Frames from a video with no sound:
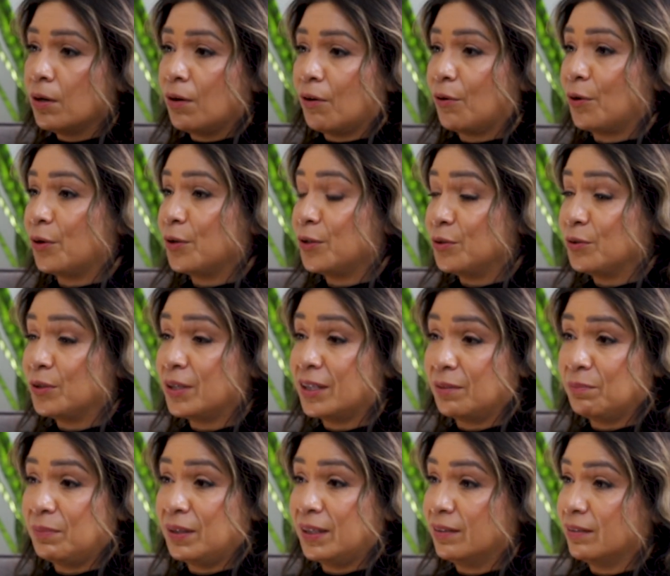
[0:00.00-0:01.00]
or you
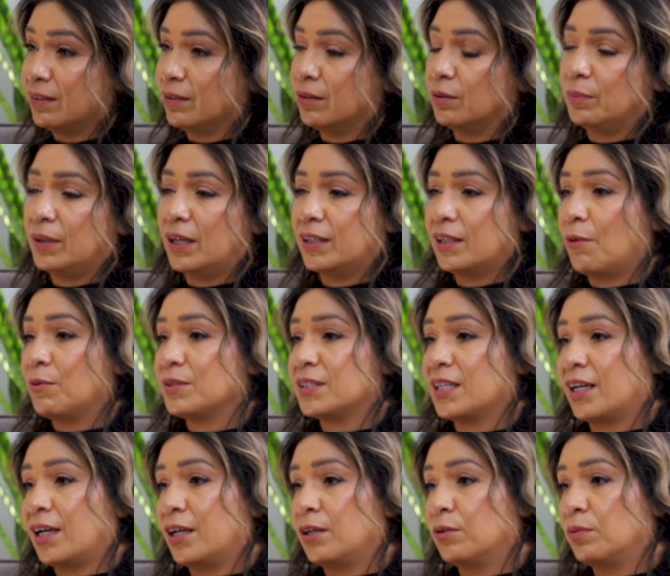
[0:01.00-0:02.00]
can be, oh man, that was that
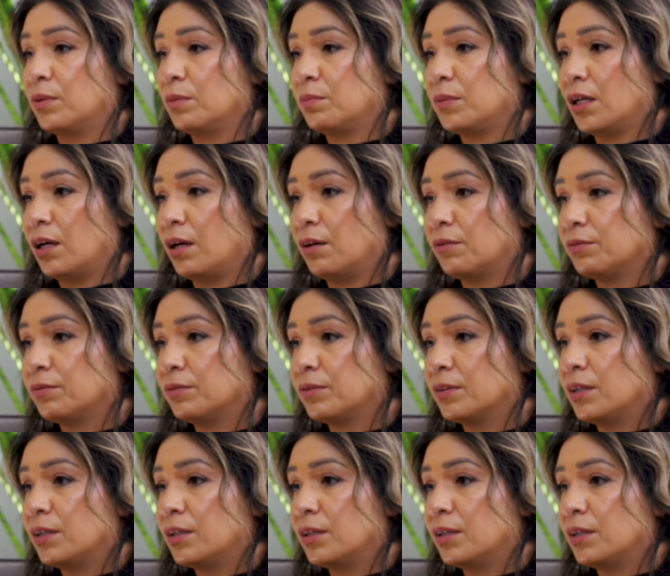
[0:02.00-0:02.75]
guy who ripped me off.